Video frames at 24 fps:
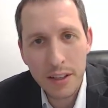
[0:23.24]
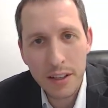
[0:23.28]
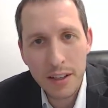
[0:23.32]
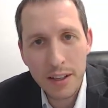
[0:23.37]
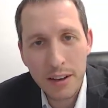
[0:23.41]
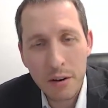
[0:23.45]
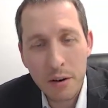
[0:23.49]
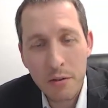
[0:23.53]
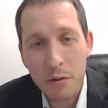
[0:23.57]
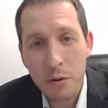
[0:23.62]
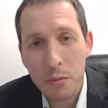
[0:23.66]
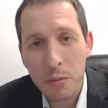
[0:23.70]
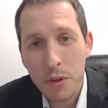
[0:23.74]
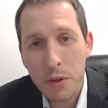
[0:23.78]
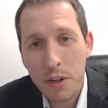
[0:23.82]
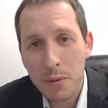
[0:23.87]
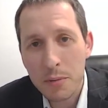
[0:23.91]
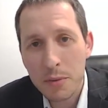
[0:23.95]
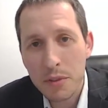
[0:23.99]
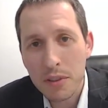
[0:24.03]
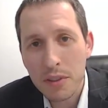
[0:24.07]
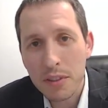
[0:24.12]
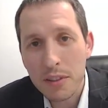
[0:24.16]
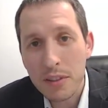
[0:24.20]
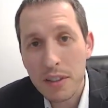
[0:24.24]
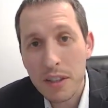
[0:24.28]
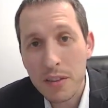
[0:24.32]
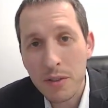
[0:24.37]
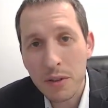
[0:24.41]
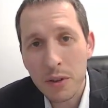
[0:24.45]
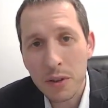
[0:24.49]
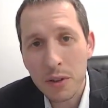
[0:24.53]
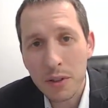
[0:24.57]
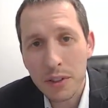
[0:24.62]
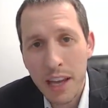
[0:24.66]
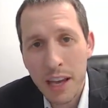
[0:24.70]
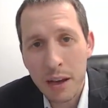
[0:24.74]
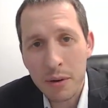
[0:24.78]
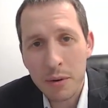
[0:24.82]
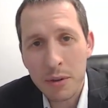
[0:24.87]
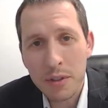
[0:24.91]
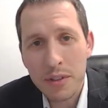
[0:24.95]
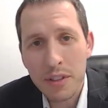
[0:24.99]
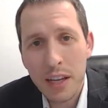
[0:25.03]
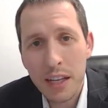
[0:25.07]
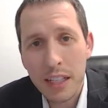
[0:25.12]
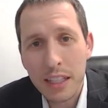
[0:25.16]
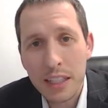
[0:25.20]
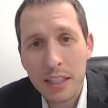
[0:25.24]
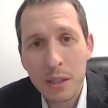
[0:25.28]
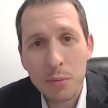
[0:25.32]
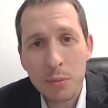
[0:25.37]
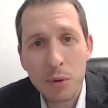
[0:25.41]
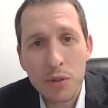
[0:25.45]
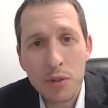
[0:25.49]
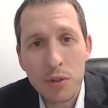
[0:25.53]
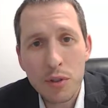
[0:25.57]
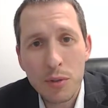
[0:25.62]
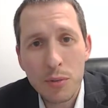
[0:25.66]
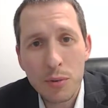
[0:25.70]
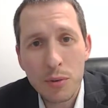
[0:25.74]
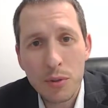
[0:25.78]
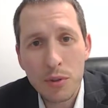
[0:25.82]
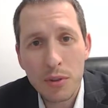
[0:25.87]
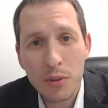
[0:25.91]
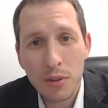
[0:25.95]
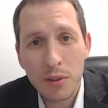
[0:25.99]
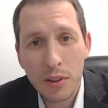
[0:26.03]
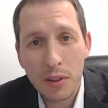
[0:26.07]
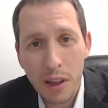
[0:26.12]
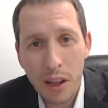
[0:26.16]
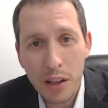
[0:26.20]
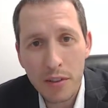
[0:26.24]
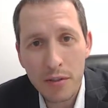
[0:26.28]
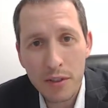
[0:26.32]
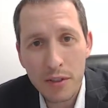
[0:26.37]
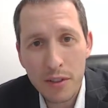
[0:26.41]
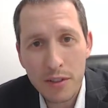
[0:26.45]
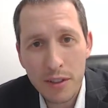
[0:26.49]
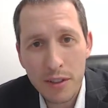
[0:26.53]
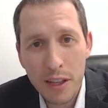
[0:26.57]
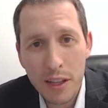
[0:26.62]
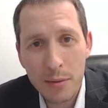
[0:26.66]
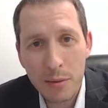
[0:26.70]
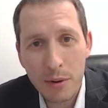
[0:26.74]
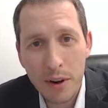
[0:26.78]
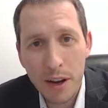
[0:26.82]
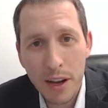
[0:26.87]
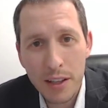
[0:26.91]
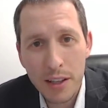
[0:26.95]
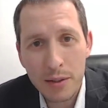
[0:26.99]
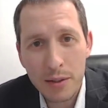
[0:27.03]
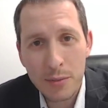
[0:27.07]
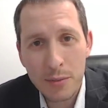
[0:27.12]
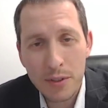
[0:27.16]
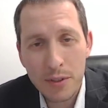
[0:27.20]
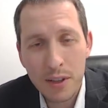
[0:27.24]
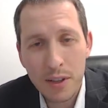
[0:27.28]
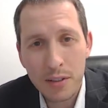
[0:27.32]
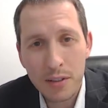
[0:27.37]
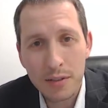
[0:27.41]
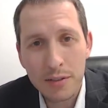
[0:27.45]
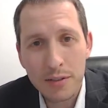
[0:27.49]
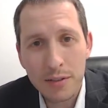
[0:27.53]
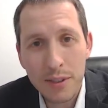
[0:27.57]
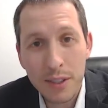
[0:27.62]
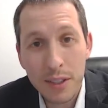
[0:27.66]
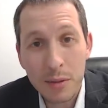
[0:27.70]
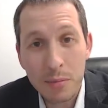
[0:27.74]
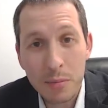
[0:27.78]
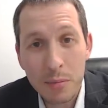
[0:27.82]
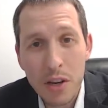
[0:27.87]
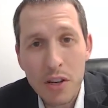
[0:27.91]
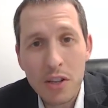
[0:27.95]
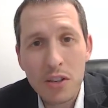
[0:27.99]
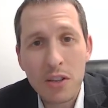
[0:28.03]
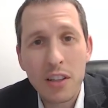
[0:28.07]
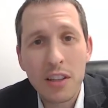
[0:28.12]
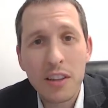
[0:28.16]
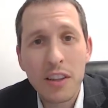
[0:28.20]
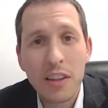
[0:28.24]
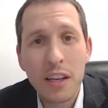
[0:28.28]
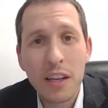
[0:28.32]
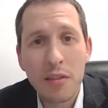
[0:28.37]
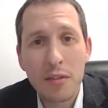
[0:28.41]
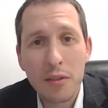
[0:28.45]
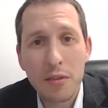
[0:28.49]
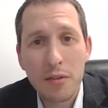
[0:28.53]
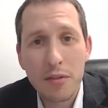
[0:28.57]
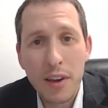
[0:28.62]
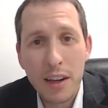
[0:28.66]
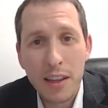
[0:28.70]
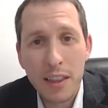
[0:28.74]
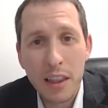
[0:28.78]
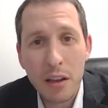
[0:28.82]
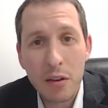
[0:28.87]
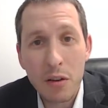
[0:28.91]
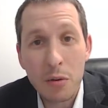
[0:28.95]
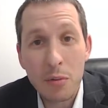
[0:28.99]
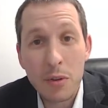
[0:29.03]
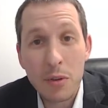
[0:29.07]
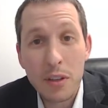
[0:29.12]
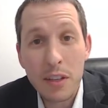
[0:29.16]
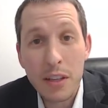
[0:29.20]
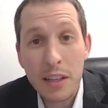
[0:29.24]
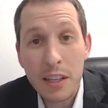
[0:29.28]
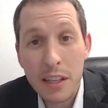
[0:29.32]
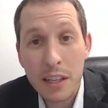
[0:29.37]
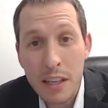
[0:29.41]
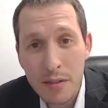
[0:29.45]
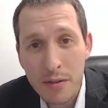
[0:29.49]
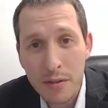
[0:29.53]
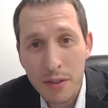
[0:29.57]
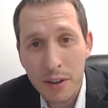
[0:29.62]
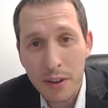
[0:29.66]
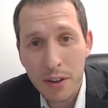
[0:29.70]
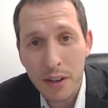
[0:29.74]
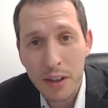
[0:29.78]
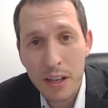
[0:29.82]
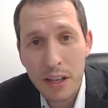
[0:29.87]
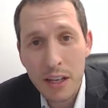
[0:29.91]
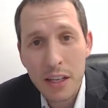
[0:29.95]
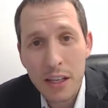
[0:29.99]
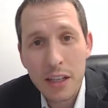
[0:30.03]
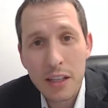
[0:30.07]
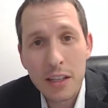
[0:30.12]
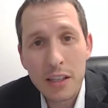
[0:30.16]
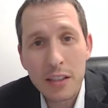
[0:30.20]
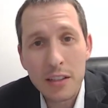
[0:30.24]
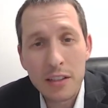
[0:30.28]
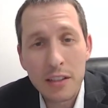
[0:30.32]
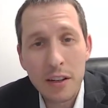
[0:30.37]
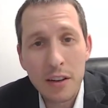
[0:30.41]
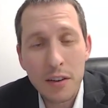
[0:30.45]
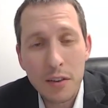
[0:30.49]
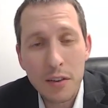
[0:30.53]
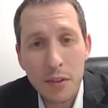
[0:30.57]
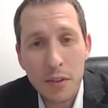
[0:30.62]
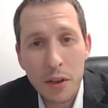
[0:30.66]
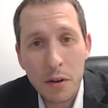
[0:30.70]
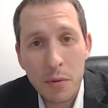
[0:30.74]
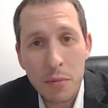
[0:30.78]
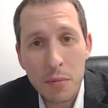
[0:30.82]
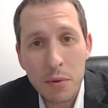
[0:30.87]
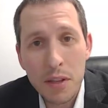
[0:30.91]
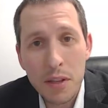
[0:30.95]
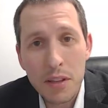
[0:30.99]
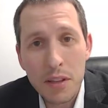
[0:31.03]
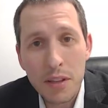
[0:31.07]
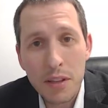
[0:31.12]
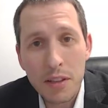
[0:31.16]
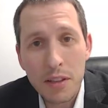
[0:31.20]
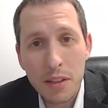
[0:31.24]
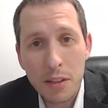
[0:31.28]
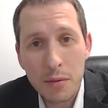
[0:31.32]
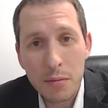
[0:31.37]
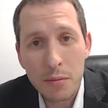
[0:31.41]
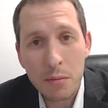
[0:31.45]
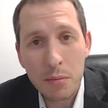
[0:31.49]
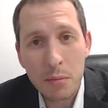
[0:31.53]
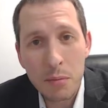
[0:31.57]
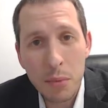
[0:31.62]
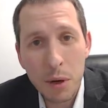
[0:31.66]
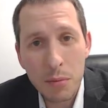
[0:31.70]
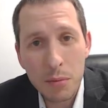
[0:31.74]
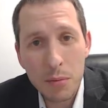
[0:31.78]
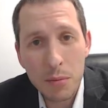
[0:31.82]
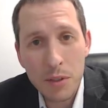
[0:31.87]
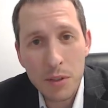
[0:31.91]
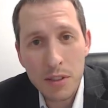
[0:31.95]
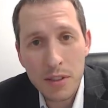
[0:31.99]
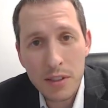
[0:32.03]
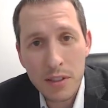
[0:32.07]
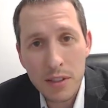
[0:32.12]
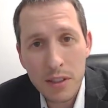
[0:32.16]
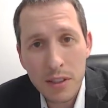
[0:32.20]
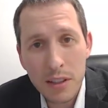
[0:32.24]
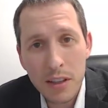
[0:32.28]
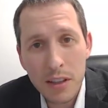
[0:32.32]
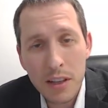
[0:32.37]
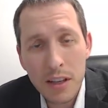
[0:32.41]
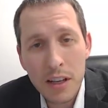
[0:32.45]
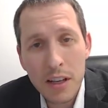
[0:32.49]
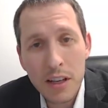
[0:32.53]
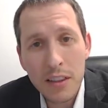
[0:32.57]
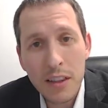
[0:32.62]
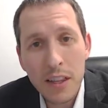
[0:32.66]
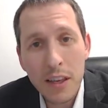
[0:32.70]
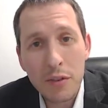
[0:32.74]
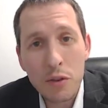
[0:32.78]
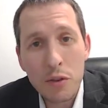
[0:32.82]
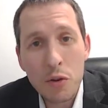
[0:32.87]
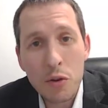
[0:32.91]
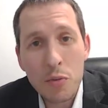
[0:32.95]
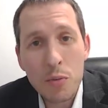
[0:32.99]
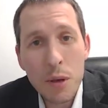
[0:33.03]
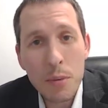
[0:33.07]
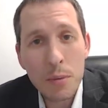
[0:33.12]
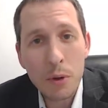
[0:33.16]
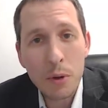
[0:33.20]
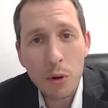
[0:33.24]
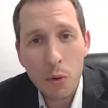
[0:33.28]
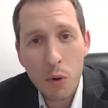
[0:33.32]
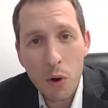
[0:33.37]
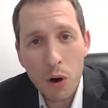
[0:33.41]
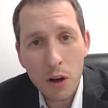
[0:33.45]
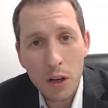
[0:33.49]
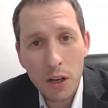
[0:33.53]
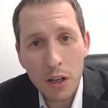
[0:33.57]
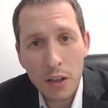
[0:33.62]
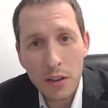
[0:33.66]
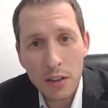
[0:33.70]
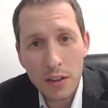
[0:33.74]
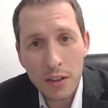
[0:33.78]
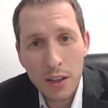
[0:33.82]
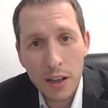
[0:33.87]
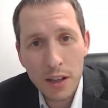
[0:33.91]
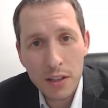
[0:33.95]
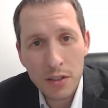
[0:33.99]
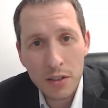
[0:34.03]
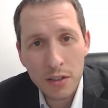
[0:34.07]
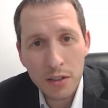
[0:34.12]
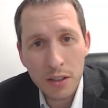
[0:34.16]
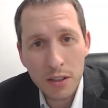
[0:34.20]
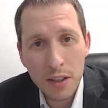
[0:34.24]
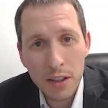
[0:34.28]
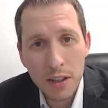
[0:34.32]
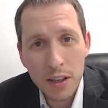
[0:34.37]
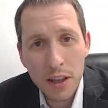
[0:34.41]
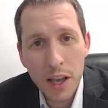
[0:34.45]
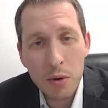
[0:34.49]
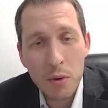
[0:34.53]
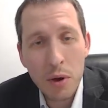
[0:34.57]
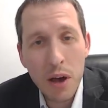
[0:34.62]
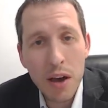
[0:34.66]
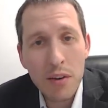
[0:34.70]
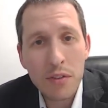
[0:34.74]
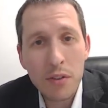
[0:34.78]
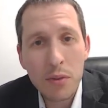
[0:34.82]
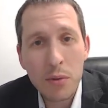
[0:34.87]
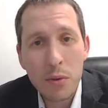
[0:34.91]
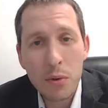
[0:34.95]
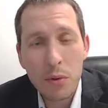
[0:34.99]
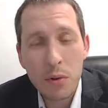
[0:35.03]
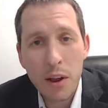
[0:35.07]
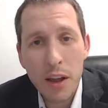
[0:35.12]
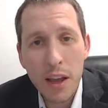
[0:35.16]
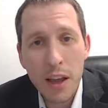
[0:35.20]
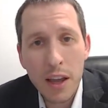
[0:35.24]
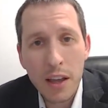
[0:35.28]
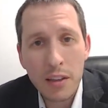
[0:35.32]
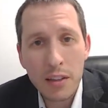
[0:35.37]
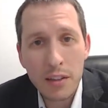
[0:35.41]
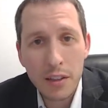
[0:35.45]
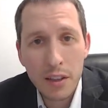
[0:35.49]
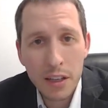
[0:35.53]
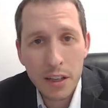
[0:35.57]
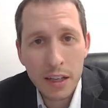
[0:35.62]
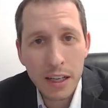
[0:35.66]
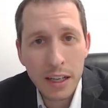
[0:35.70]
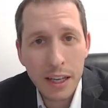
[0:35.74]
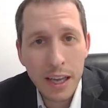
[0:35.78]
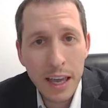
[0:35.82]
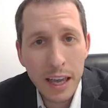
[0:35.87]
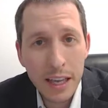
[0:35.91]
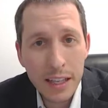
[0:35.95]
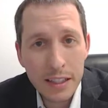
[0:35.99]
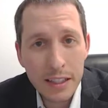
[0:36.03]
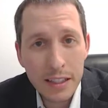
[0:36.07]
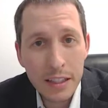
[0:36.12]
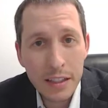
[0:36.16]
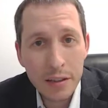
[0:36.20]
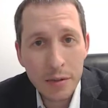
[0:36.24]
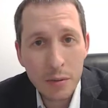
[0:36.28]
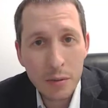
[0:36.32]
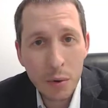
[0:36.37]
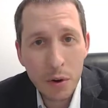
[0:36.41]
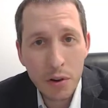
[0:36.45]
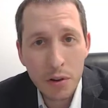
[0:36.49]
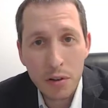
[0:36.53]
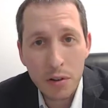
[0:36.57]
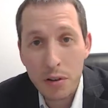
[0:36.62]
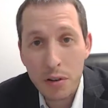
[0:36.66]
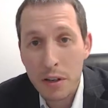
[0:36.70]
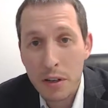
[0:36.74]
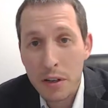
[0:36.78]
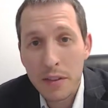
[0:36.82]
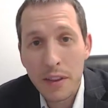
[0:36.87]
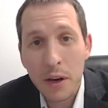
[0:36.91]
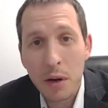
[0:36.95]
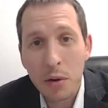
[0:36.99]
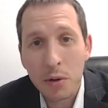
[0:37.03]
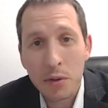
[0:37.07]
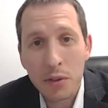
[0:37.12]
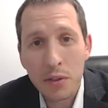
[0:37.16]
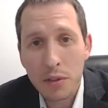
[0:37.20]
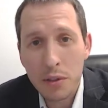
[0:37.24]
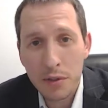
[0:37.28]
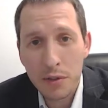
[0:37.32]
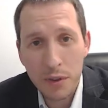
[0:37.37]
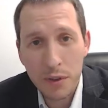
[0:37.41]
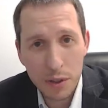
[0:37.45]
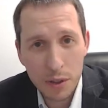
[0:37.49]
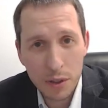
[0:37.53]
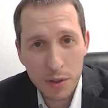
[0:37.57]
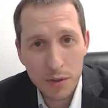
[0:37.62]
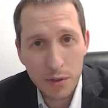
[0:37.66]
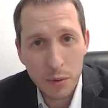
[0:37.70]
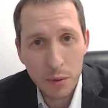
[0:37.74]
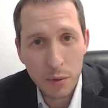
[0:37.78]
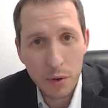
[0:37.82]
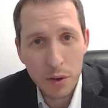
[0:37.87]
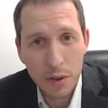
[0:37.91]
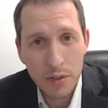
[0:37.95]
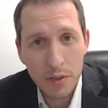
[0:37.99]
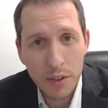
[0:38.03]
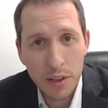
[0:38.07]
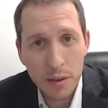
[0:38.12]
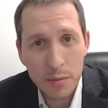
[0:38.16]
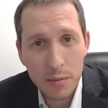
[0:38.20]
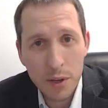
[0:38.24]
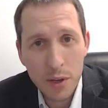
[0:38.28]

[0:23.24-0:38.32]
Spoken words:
However, it becomes a little difficult. How exactly is a person supposed to love his neighbor as himself? Especially in light of the fact that Rabbi Akiva is the opinion in Bava Metzia that if two people are walking in the desert, and you have in your hand a canteen of water that only suffices for one of them,